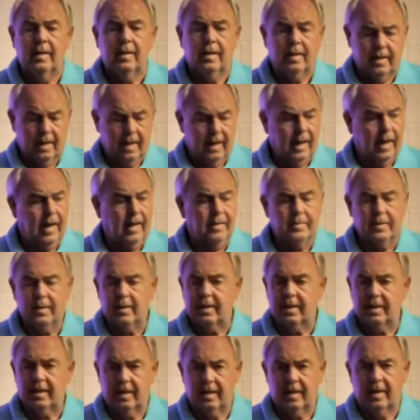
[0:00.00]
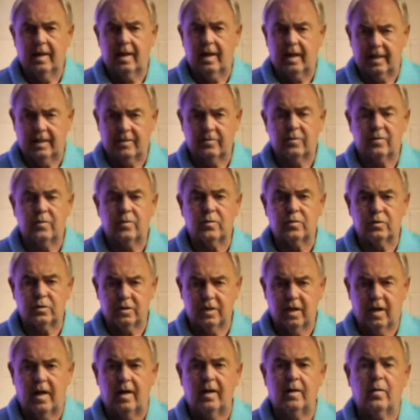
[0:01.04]
Yeah, I'm going to get an electrical
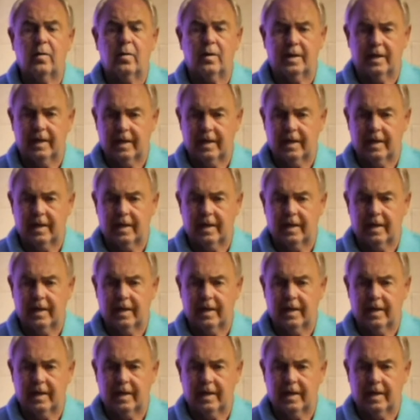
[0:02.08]
shock or an